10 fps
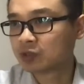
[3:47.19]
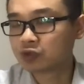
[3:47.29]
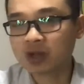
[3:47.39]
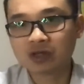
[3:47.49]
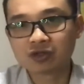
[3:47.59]

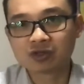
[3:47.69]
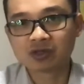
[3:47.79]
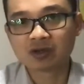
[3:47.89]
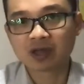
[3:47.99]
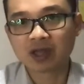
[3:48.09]

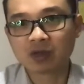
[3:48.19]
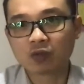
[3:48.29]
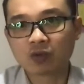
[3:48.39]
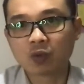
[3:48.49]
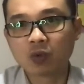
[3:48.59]
Okay,
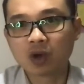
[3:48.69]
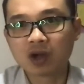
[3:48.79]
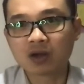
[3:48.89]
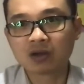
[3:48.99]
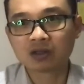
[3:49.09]
we
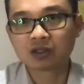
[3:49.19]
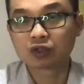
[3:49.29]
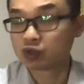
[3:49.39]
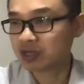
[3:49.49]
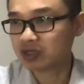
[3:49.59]
work on
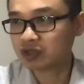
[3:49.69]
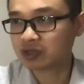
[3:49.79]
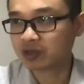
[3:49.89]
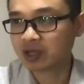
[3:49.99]
strategy.